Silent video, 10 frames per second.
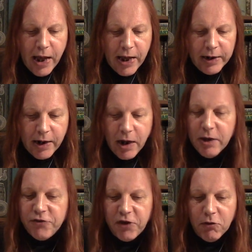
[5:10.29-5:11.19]
and
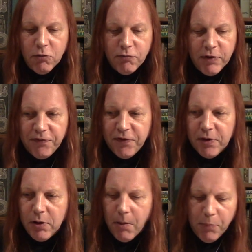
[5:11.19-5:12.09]
a single
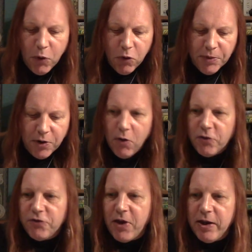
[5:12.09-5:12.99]
refill bourbon
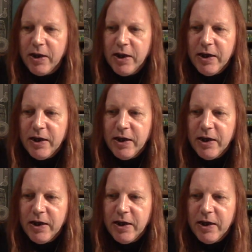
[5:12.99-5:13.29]
hogshead.